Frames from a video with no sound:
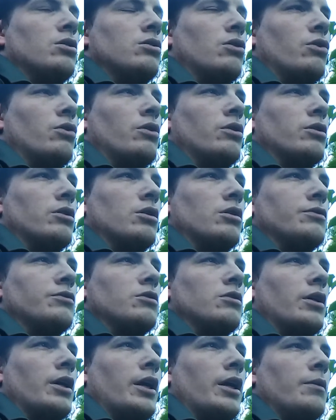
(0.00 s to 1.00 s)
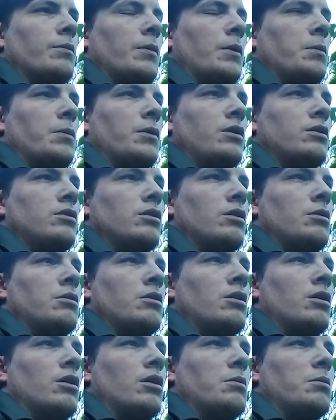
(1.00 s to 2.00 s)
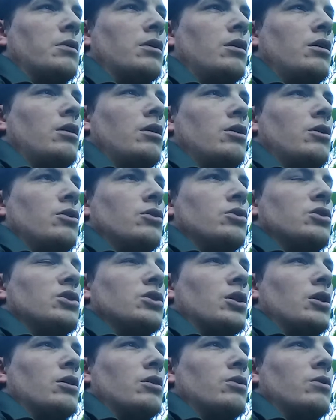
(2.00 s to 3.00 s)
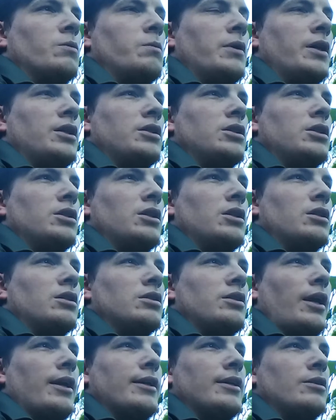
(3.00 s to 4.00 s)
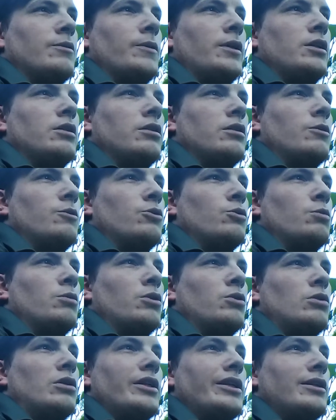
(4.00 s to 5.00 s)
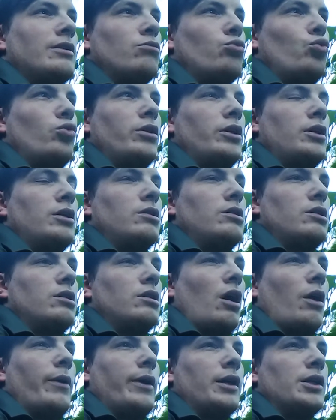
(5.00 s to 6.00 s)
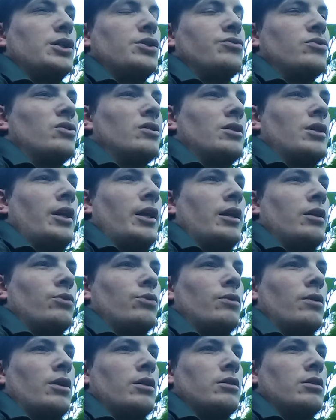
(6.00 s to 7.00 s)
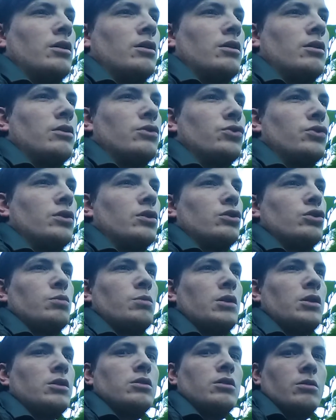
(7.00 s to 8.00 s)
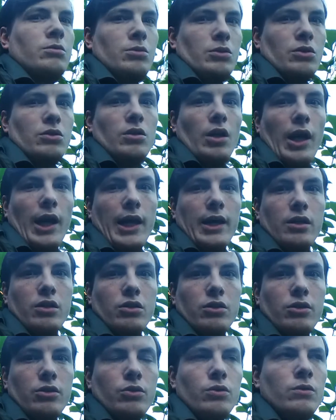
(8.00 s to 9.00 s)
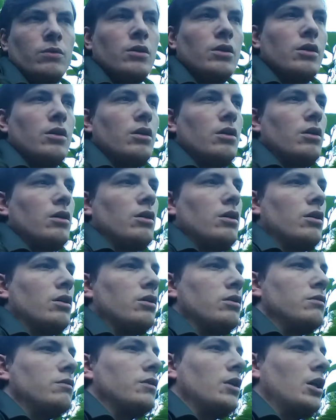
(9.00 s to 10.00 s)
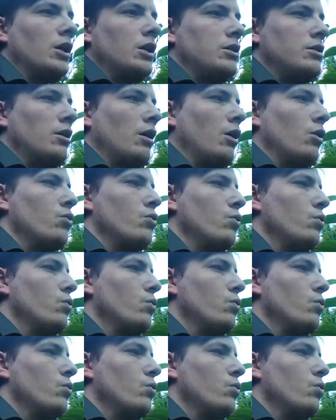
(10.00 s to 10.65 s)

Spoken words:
not long after I had my meeting with him. So basically the second meeting was mostly going over again what I'd done in the first meeting, because I had a new advisor.